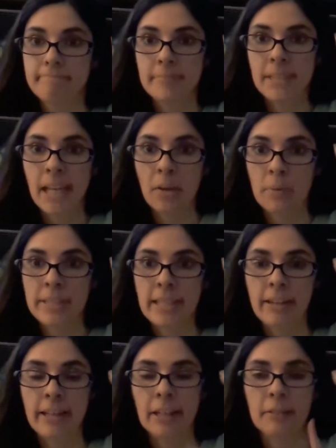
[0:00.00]
Second one's
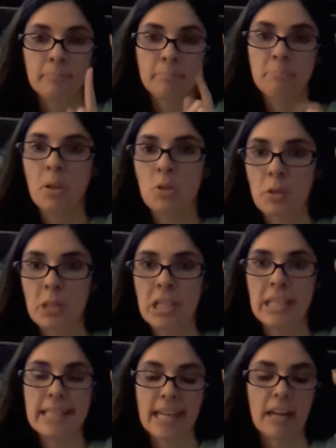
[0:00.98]
down here. I'll show it
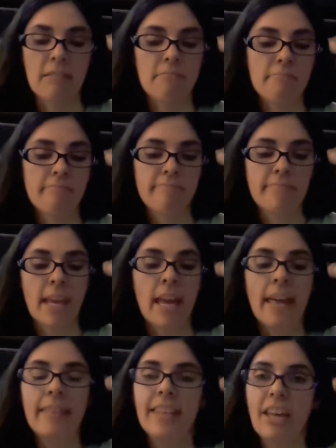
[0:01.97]
to you in a second.
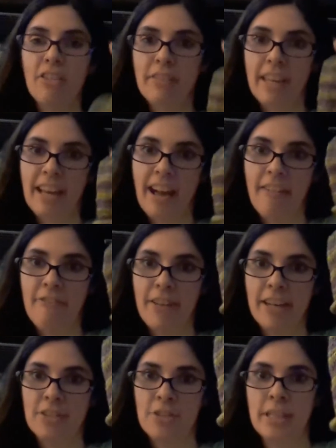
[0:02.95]
The other thing I've
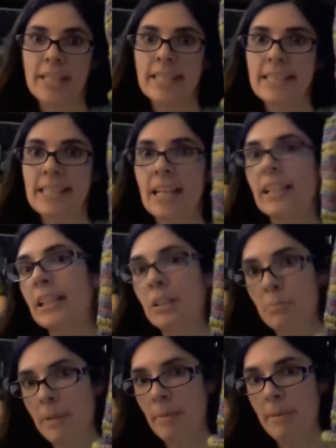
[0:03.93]
finished is a
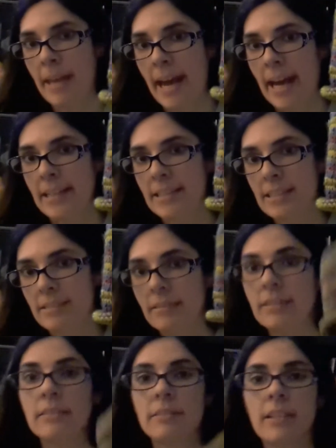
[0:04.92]
little baby hat.
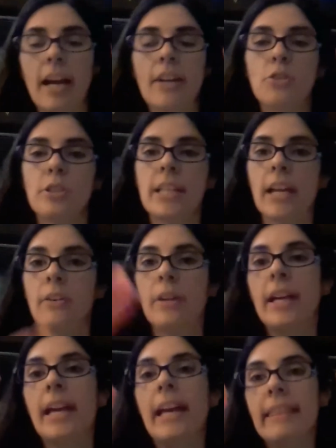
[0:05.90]
I should tell you,
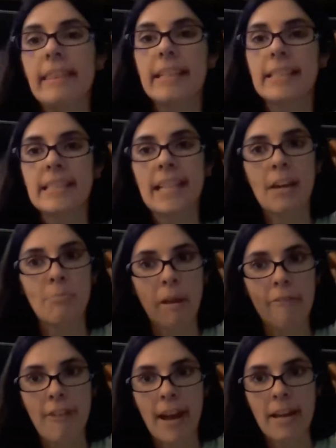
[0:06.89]
this is out of
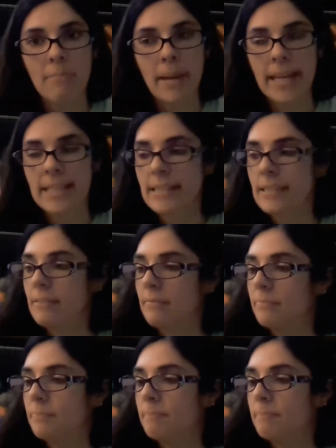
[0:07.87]
my Vine base.